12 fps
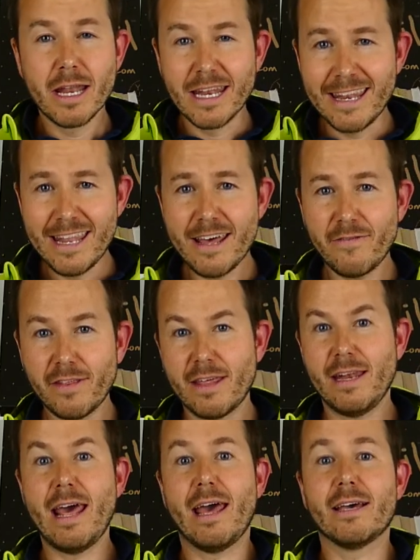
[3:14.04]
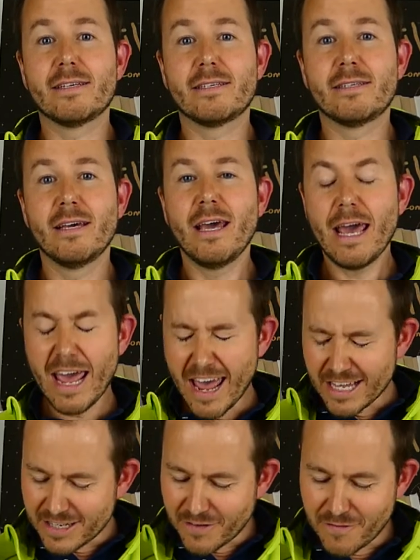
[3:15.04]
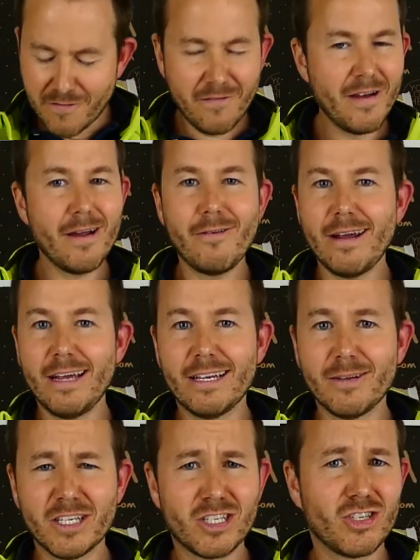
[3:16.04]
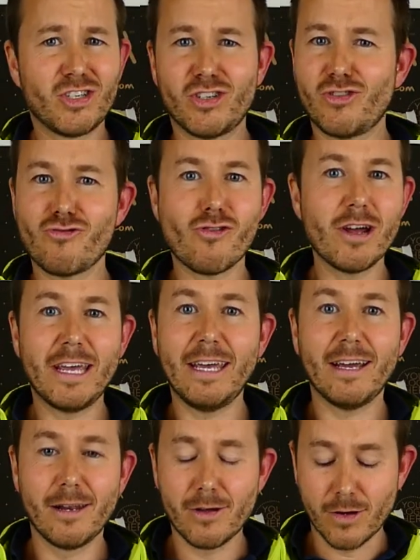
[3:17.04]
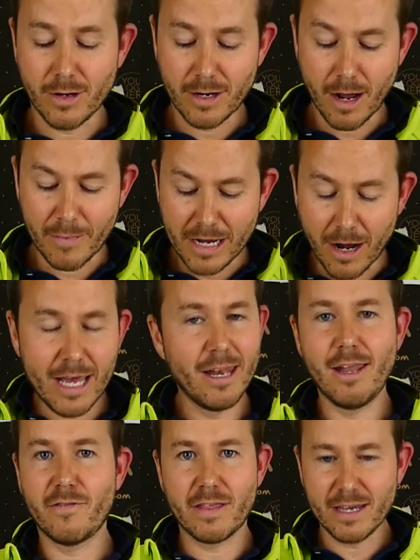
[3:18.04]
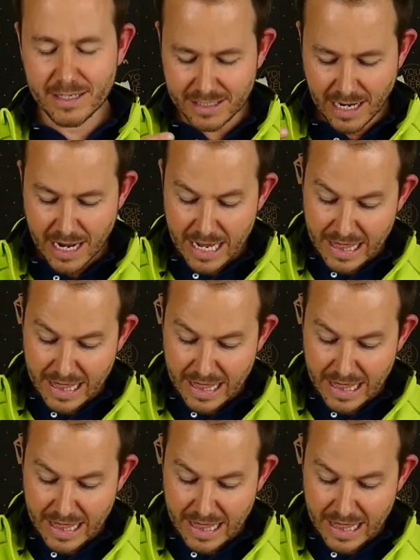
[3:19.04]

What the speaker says: Nevertheless, it's a very striking look. I mean, I love this.